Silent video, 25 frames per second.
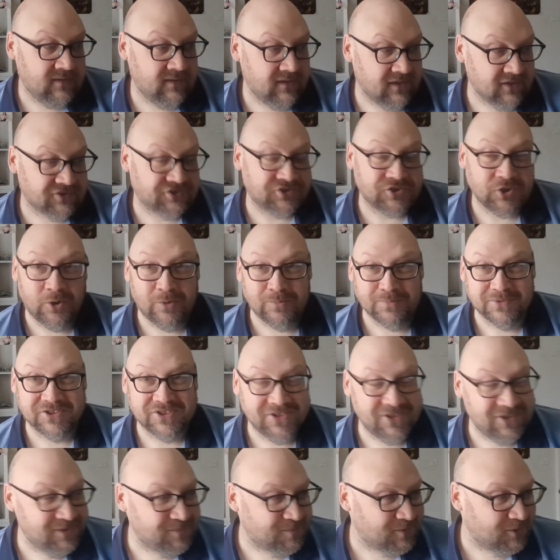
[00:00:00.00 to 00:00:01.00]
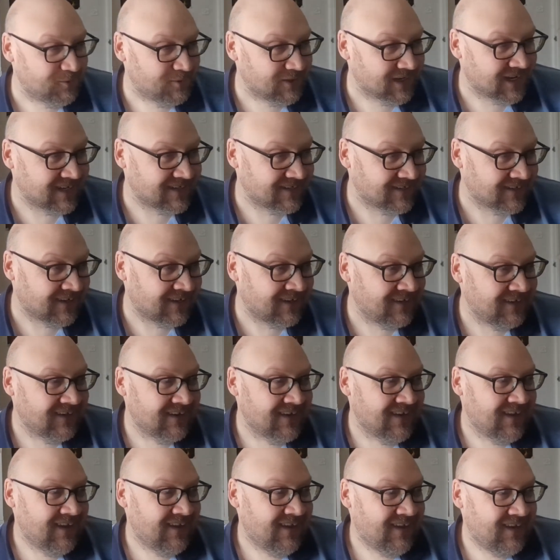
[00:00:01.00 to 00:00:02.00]
a storm suit, but we'll get to
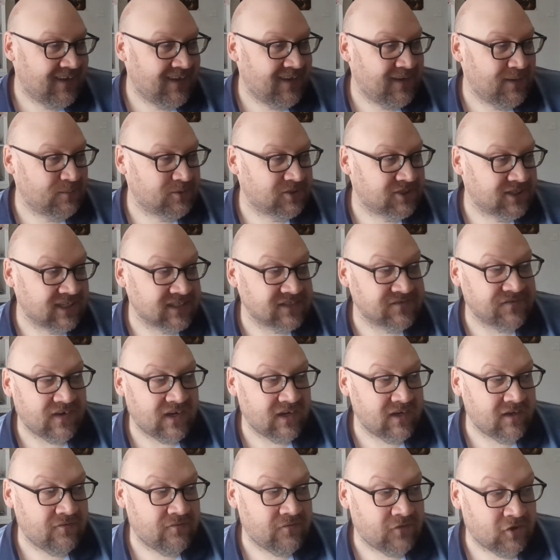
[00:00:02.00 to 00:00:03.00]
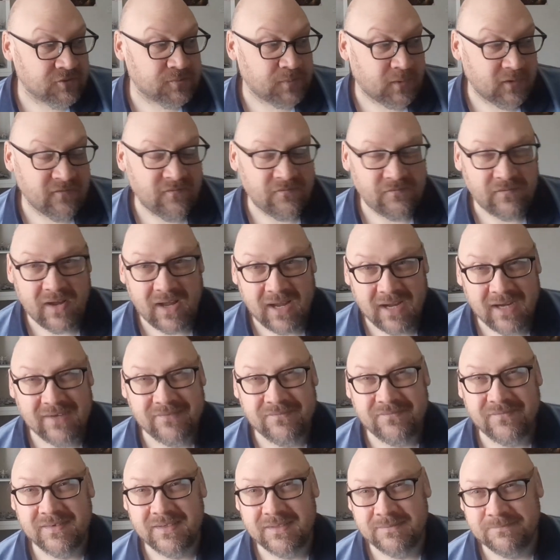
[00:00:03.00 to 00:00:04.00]
that. So that's
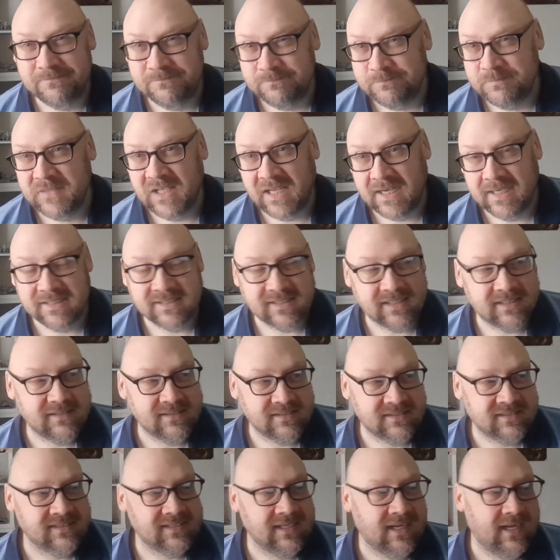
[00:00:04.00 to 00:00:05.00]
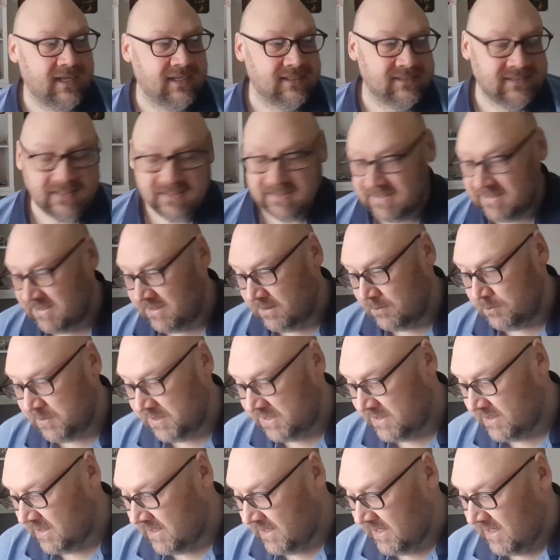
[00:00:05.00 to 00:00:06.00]
Force.5. Like I said at the start, it's a little
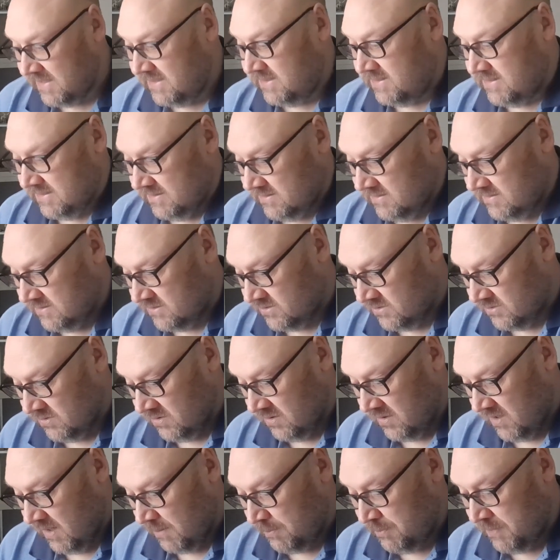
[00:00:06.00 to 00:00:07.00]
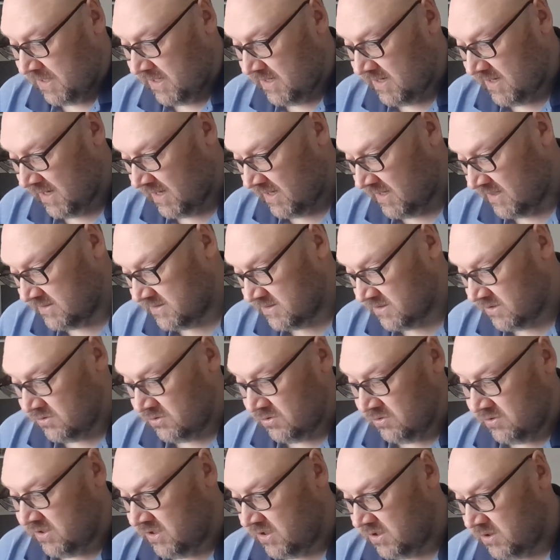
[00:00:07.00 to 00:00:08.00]
bit light, so I may add
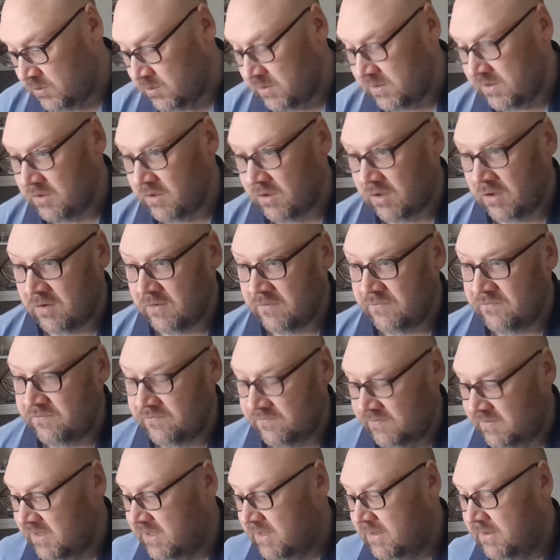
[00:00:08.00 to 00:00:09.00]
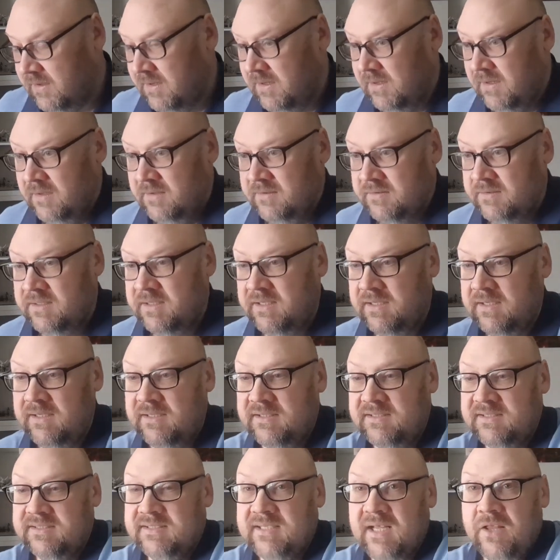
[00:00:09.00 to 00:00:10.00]
another unit of the
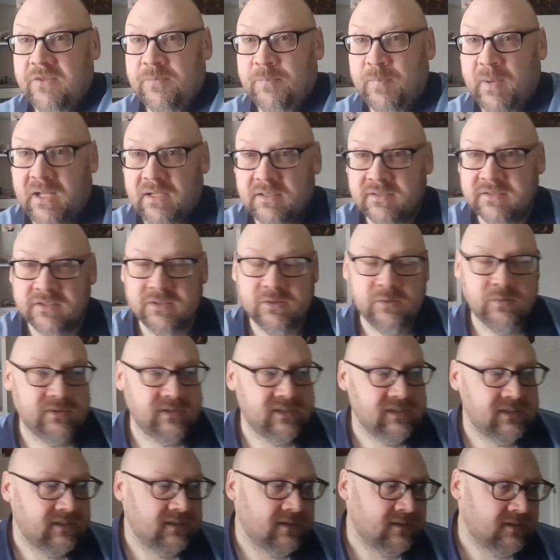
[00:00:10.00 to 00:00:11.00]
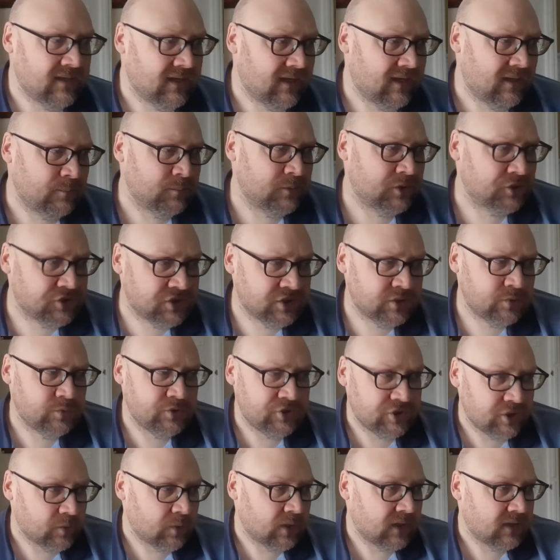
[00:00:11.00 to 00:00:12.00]
stealth battle suits into that. I'm not too
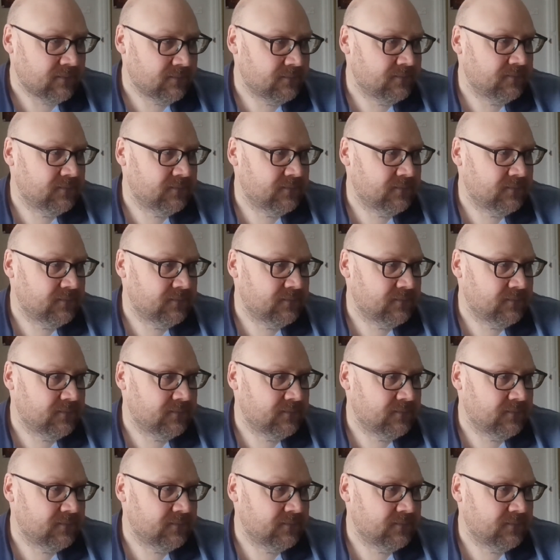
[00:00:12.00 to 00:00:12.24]
sure.